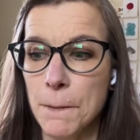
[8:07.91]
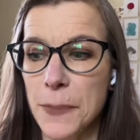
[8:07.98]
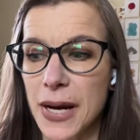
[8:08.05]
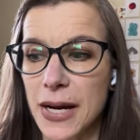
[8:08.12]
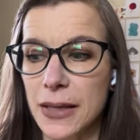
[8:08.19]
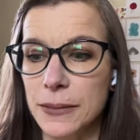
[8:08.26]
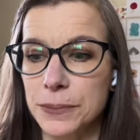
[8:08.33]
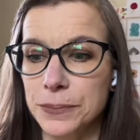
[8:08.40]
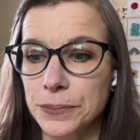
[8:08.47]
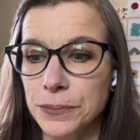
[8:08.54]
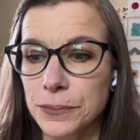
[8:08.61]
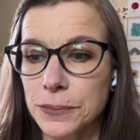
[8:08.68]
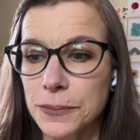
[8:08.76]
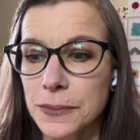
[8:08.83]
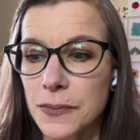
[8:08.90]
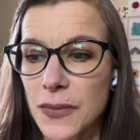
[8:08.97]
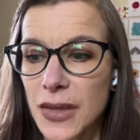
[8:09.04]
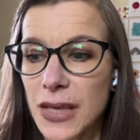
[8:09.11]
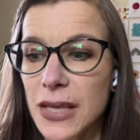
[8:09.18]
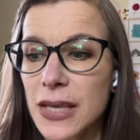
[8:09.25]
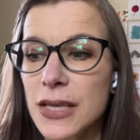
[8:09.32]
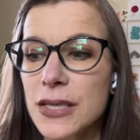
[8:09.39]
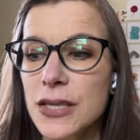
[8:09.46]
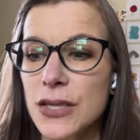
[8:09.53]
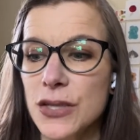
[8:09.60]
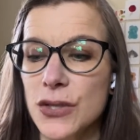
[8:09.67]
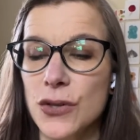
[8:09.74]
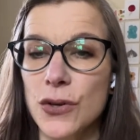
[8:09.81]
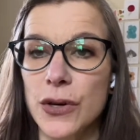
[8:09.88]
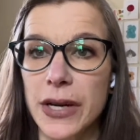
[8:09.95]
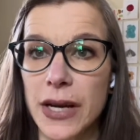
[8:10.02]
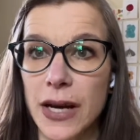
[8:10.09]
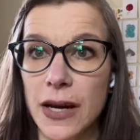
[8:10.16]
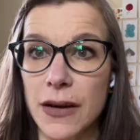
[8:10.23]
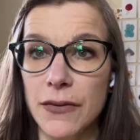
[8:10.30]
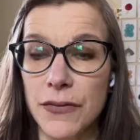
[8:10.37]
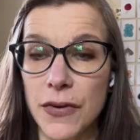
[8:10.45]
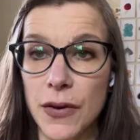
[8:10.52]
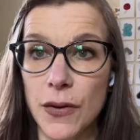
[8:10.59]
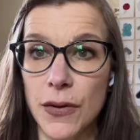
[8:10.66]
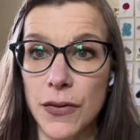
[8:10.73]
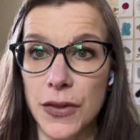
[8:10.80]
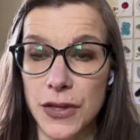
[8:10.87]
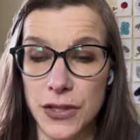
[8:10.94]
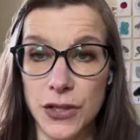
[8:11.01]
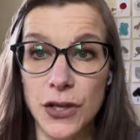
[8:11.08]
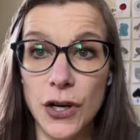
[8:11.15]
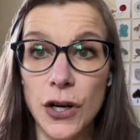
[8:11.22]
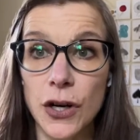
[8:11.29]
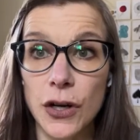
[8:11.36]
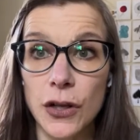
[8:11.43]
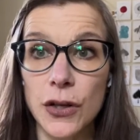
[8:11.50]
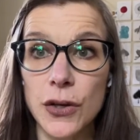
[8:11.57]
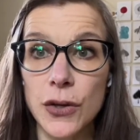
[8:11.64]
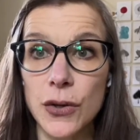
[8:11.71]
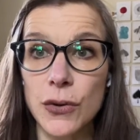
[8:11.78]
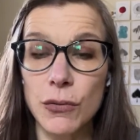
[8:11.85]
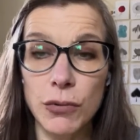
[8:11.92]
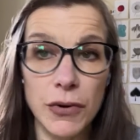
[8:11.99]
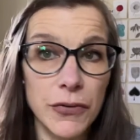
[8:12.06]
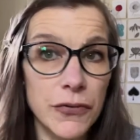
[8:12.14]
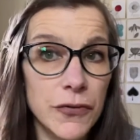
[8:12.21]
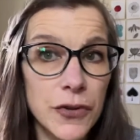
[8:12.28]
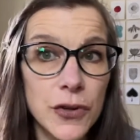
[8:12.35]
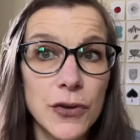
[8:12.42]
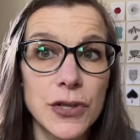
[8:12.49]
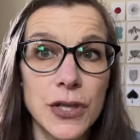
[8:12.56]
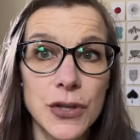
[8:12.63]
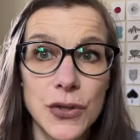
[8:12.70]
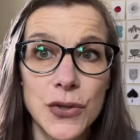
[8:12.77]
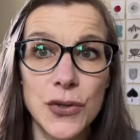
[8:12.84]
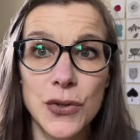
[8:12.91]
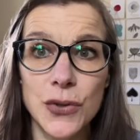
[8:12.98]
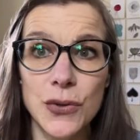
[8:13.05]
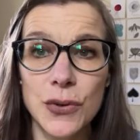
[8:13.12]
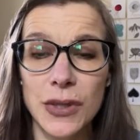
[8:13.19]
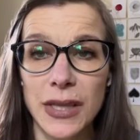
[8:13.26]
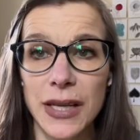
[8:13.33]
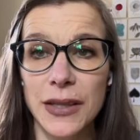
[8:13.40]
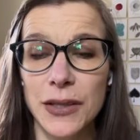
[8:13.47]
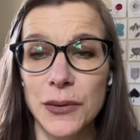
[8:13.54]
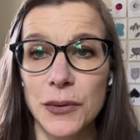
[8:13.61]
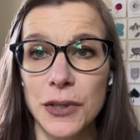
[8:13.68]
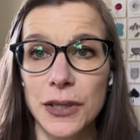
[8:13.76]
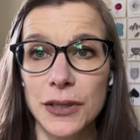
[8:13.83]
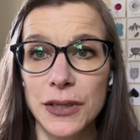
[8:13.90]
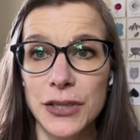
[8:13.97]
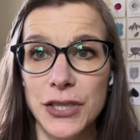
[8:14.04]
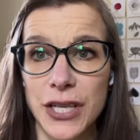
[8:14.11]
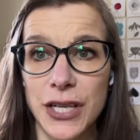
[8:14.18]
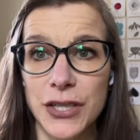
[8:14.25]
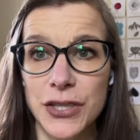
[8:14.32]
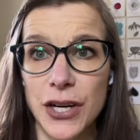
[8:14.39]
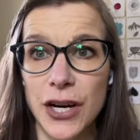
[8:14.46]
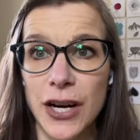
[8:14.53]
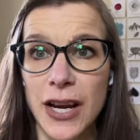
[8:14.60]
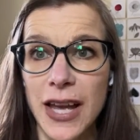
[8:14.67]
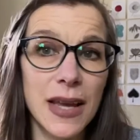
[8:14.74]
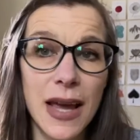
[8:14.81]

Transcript: But it is the story of this girl who refuses to let the world change her.